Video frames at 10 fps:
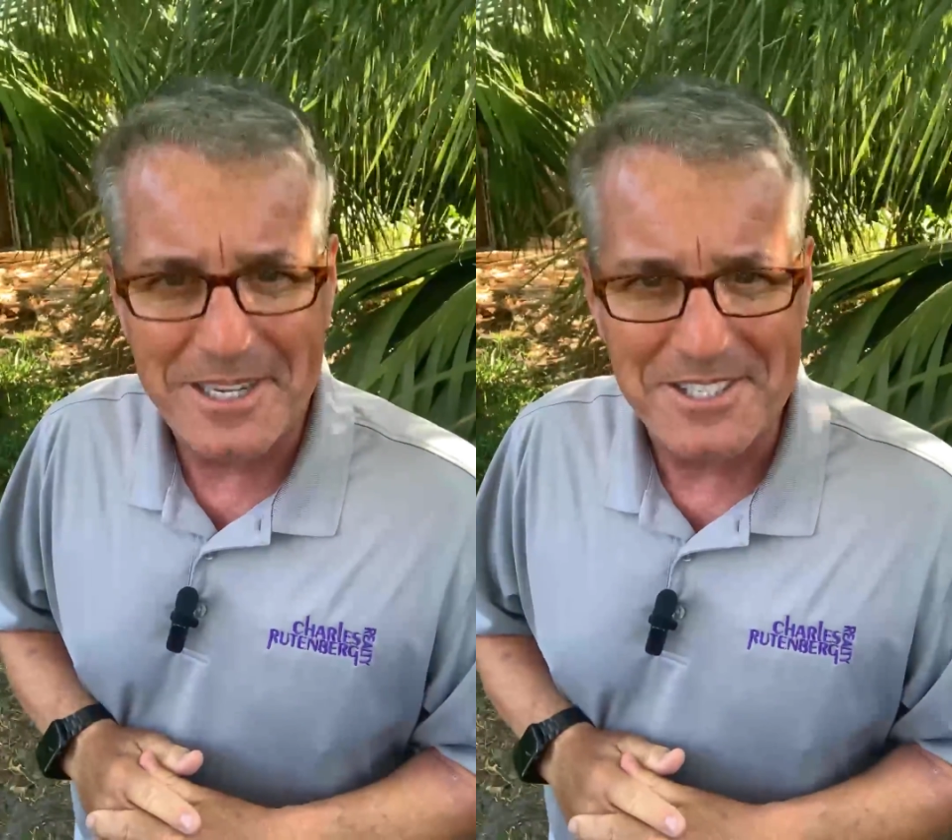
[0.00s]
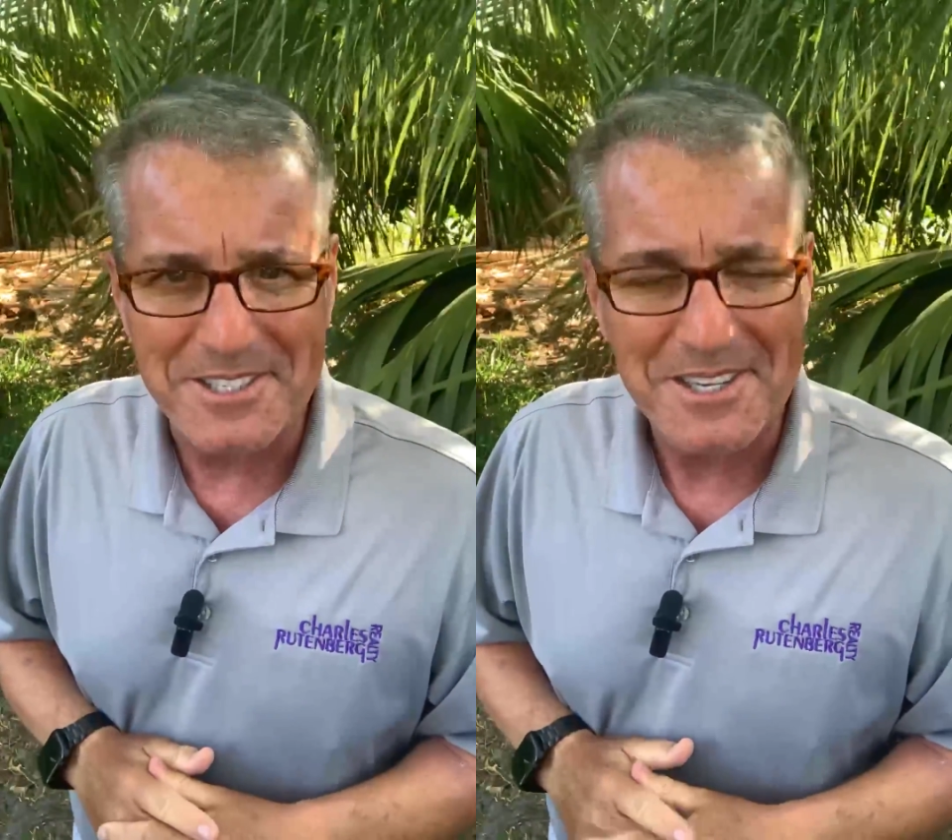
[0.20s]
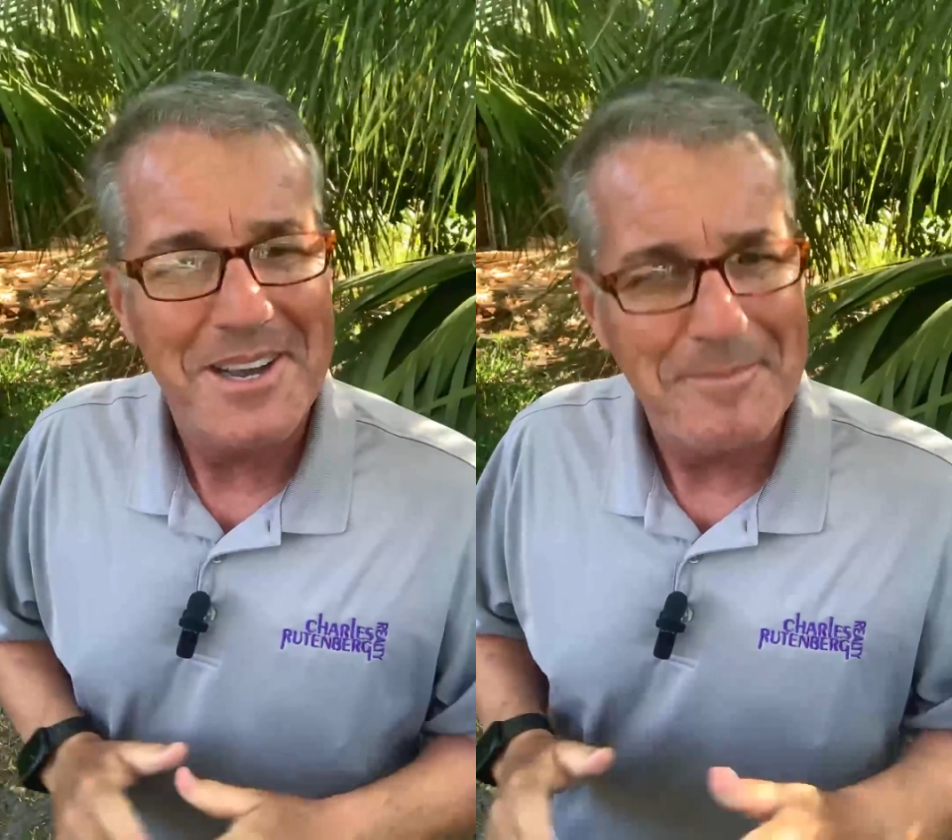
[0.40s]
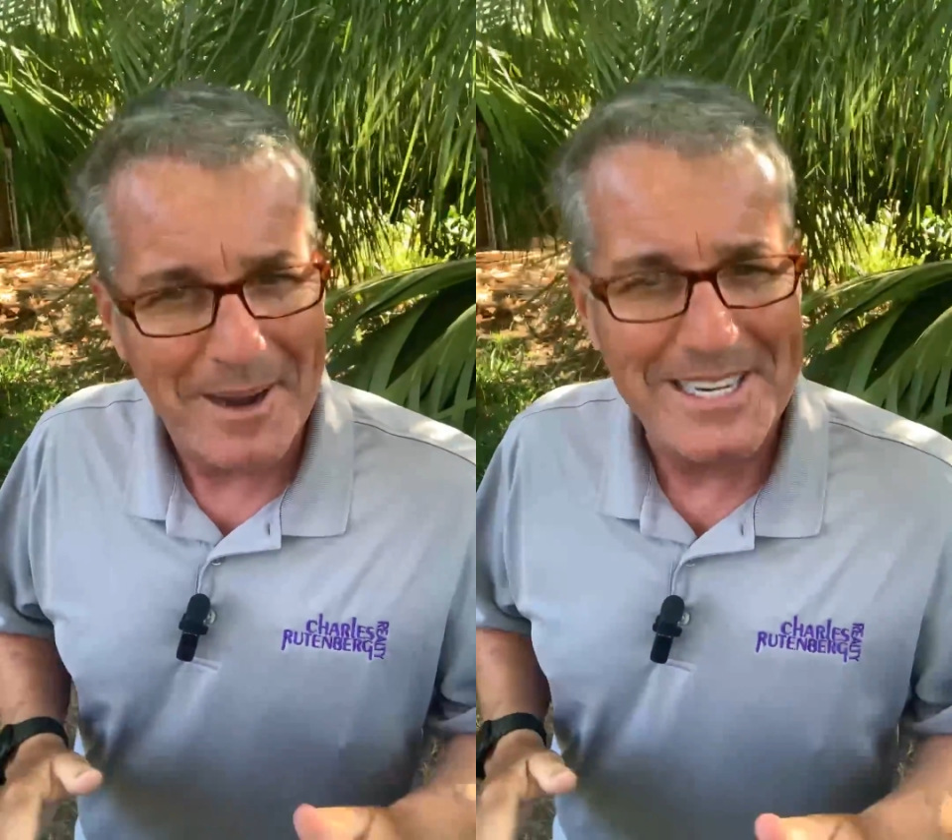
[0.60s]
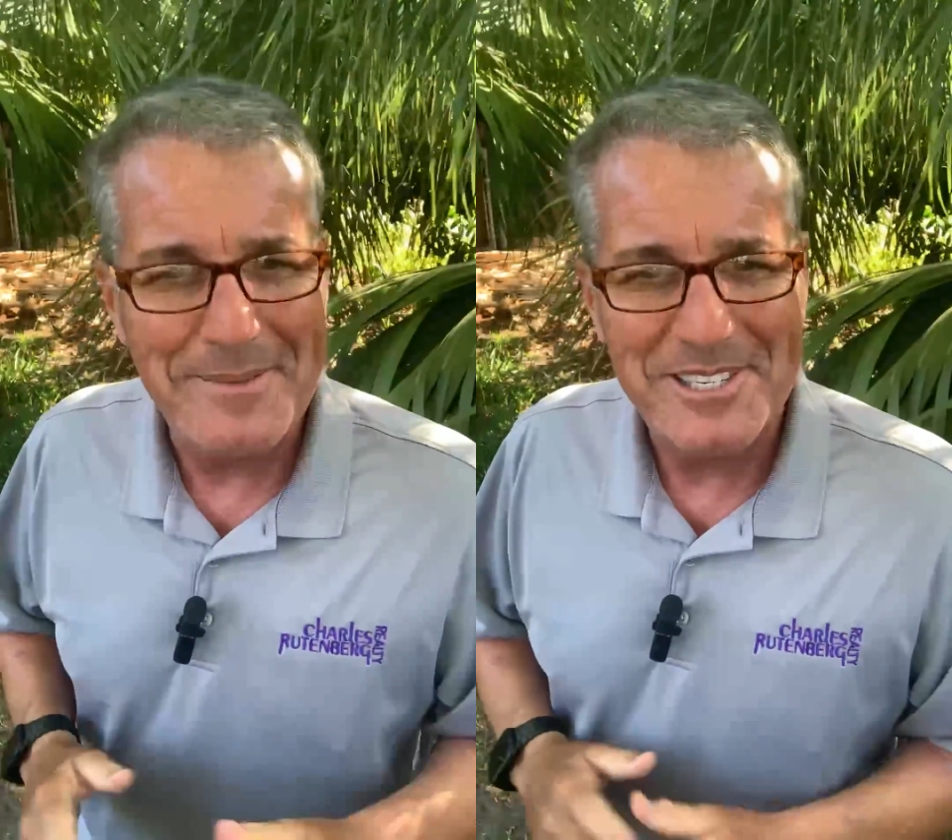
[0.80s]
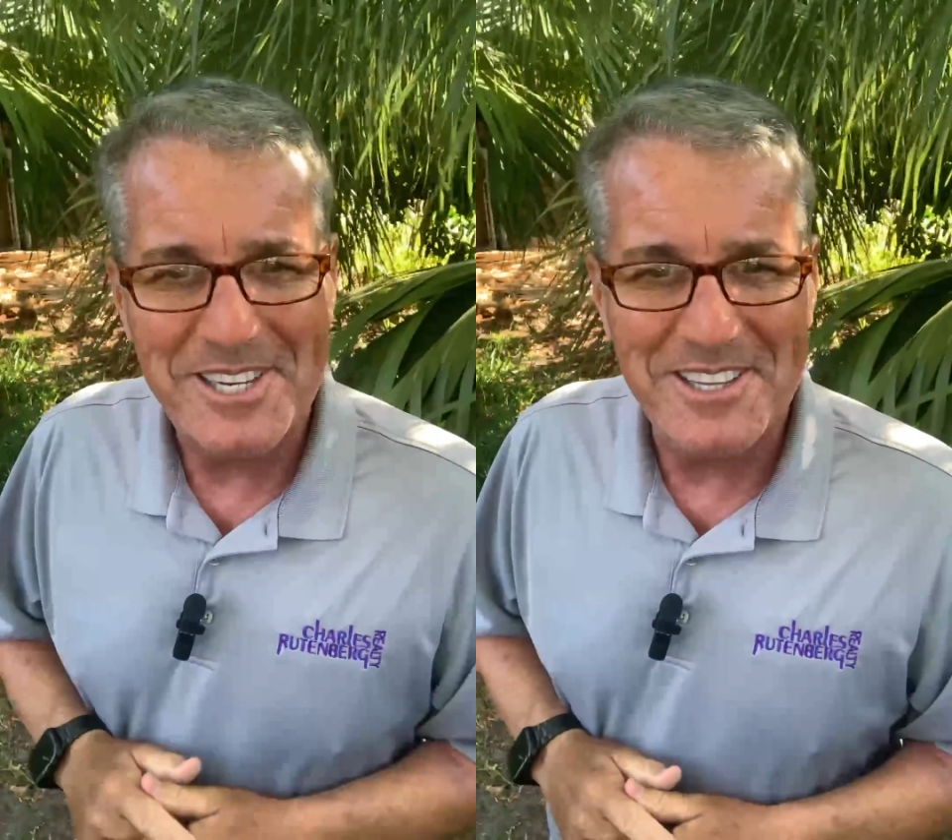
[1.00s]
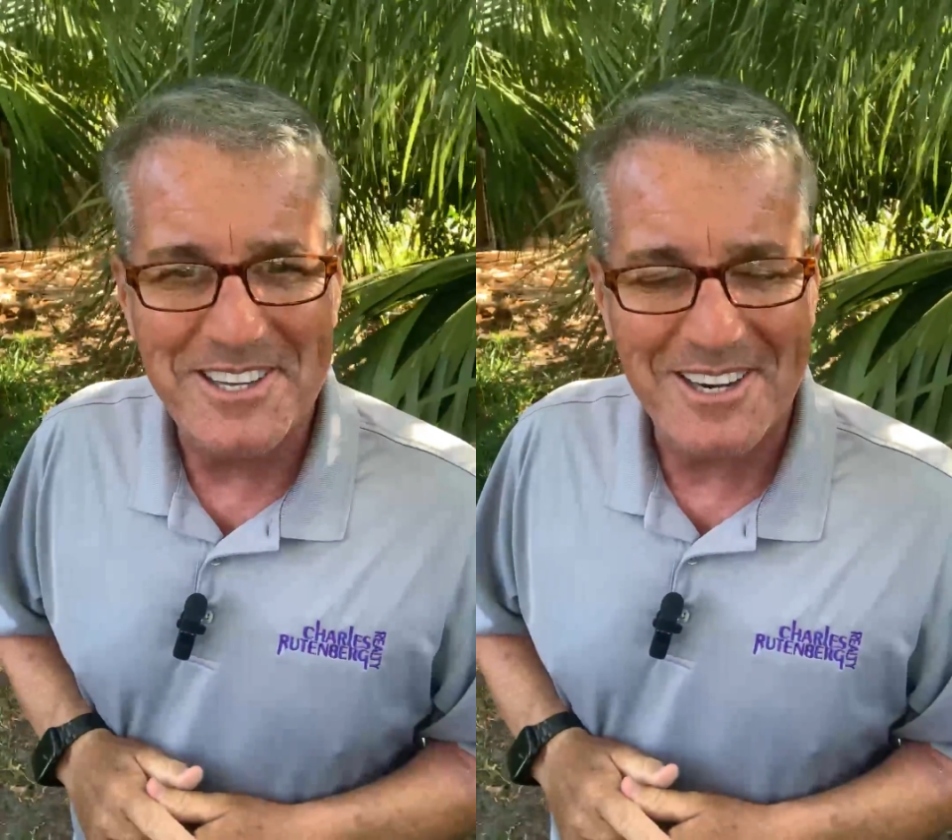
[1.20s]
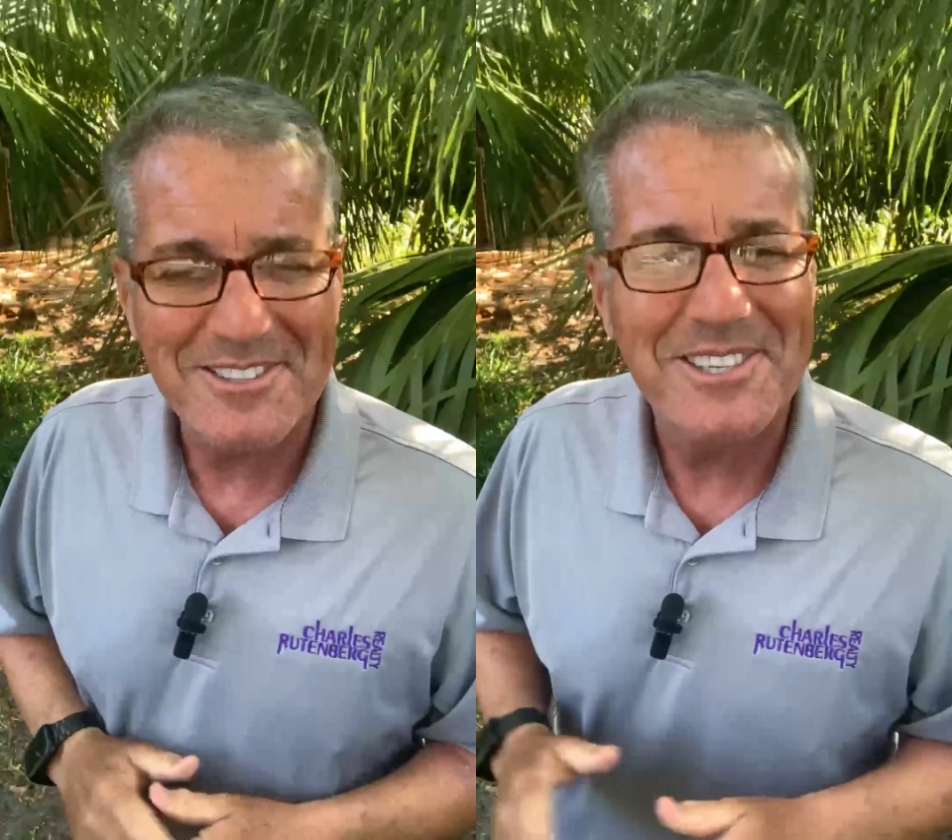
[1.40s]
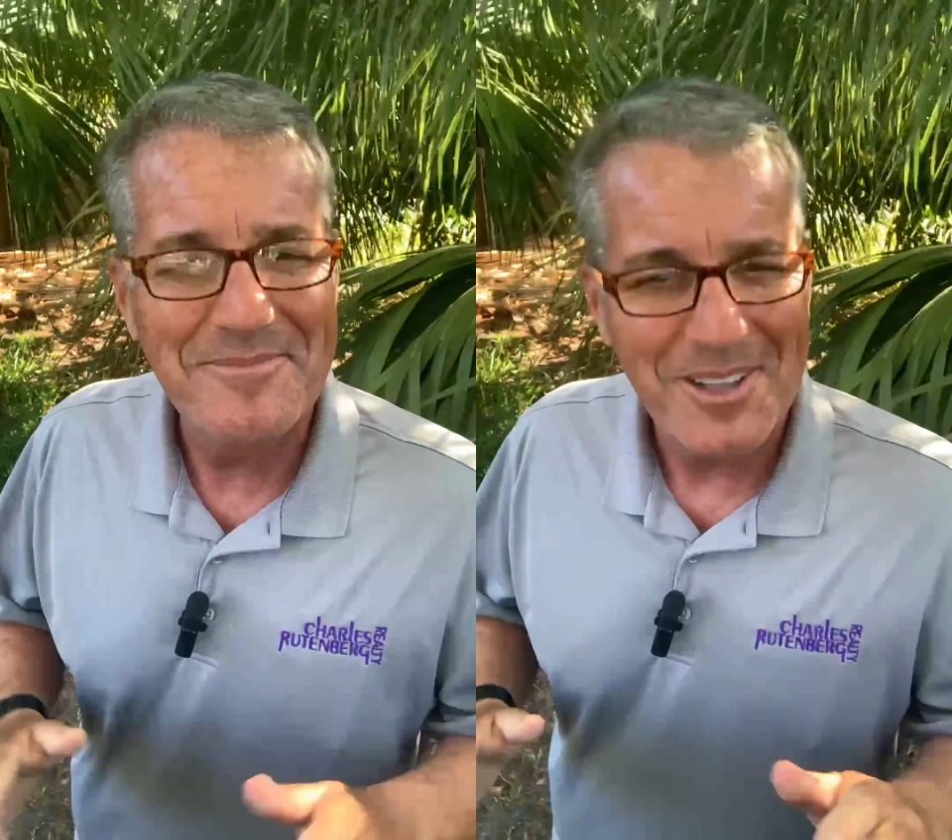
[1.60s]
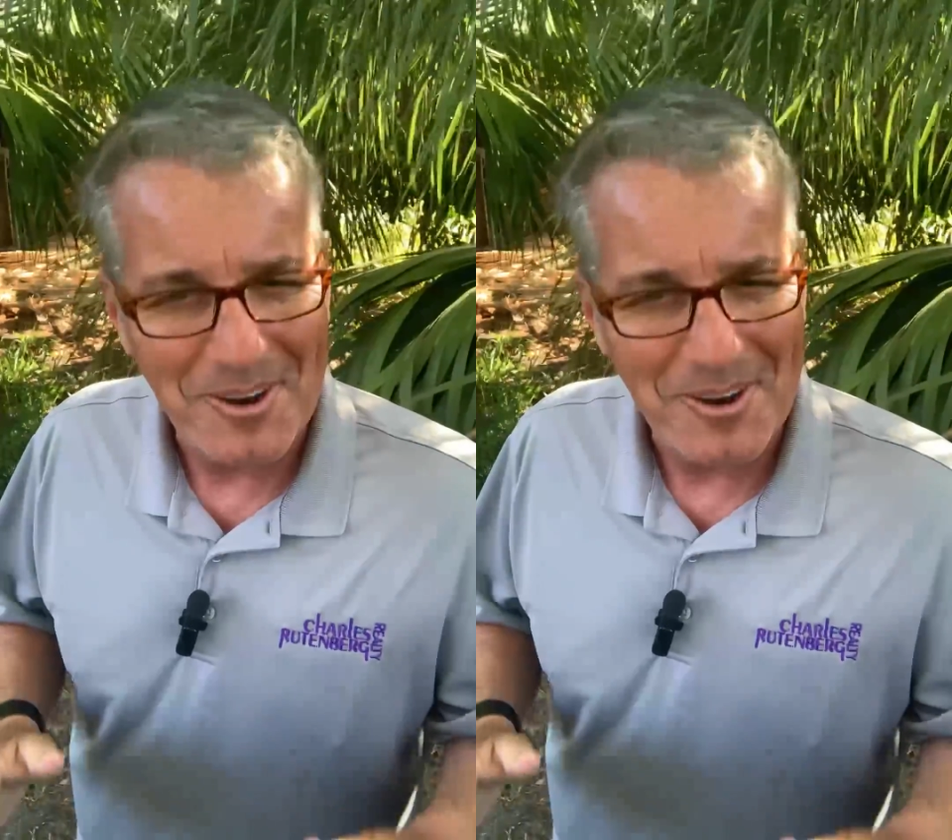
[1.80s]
beaches. My name is Keith Connors.